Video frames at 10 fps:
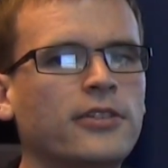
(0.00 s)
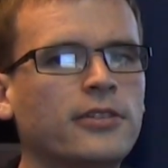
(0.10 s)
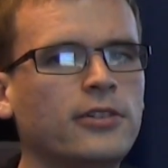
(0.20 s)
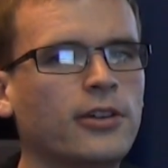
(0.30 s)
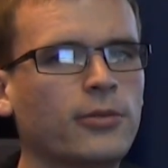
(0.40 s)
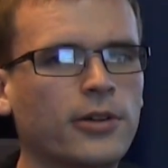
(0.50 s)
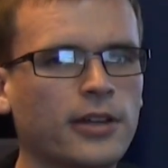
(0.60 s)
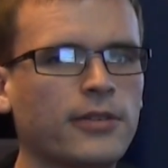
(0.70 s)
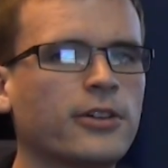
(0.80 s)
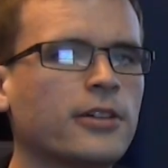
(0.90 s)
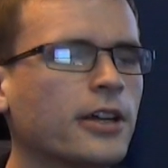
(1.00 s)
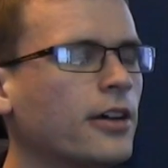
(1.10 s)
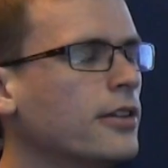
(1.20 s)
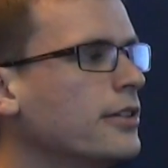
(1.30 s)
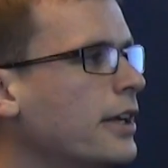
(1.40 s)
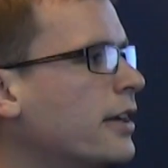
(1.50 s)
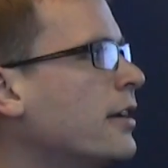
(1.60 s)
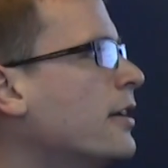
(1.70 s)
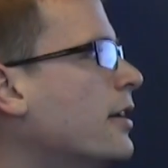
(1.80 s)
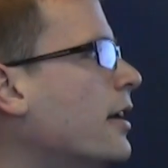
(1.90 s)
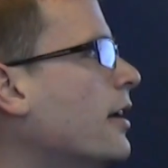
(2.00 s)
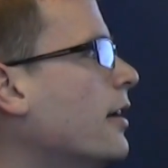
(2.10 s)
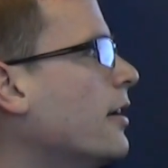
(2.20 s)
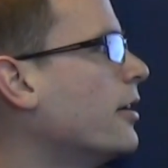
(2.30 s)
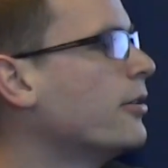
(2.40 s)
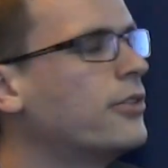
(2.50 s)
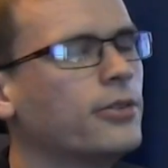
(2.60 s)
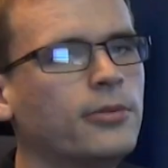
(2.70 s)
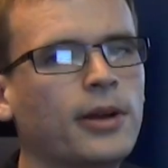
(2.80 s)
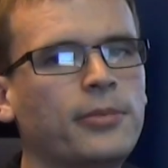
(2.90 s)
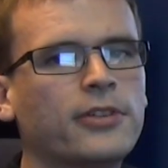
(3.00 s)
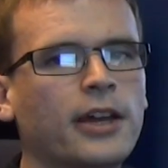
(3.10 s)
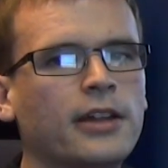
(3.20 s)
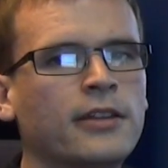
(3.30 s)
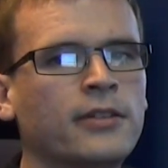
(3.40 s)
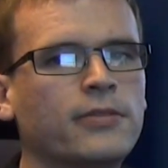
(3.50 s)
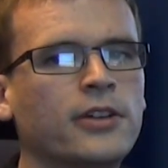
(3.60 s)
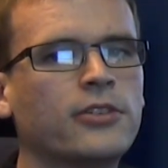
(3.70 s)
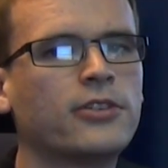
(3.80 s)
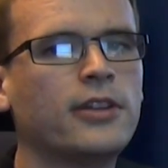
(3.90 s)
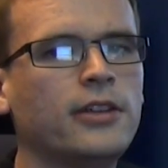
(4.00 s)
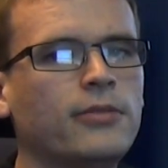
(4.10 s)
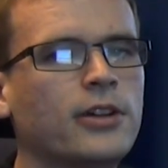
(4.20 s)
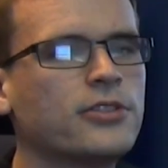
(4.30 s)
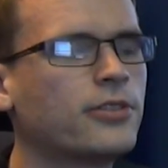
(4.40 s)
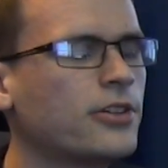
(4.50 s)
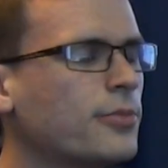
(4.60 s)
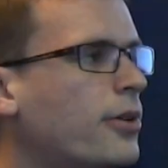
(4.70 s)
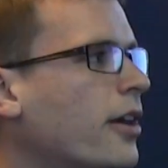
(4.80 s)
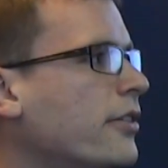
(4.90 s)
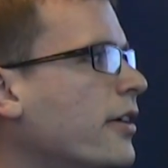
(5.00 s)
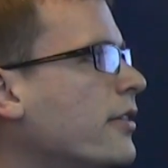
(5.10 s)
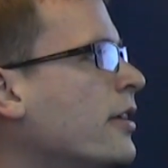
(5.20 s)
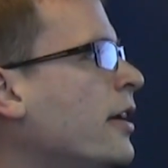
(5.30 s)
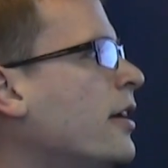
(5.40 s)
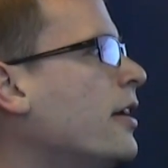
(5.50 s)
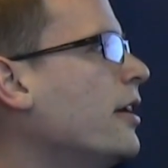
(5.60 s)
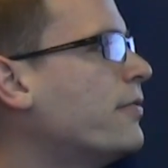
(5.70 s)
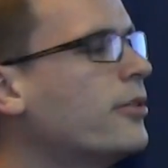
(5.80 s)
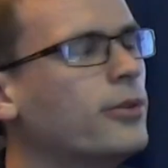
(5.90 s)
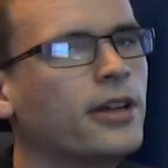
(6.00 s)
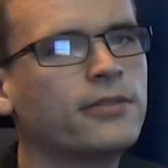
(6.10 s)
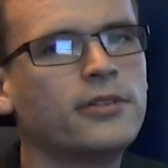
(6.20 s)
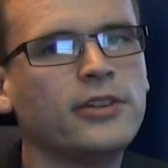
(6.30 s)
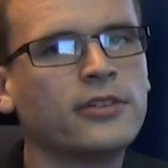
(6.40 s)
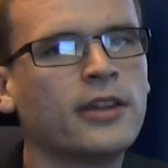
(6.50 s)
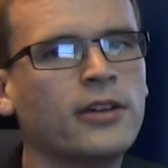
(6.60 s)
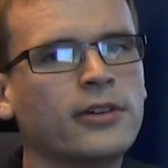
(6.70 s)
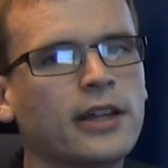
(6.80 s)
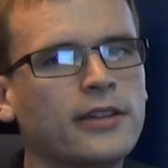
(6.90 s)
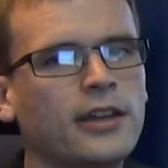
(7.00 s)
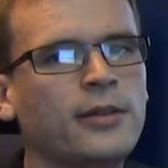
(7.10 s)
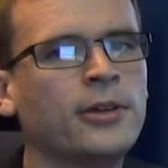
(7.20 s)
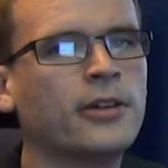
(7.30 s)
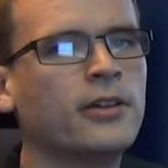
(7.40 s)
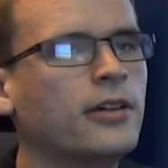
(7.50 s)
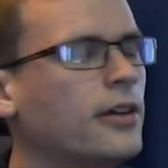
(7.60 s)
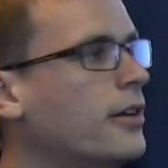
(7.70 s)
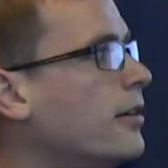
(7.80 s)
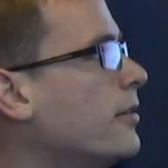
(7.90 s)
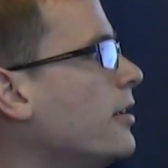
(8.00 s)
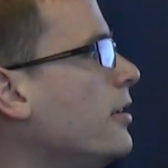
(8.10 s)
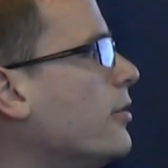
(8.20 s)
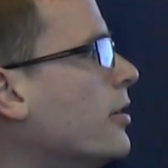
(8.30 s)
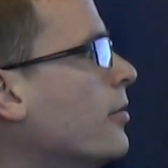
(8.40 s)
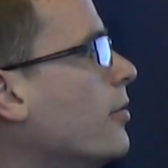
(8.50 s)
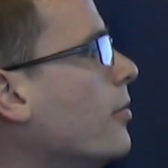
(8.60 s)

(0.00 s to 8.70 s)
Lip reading: you know, where they have to click on a link. go to a website, and then finish the registration process. If for whatever reason they don't get that email, you can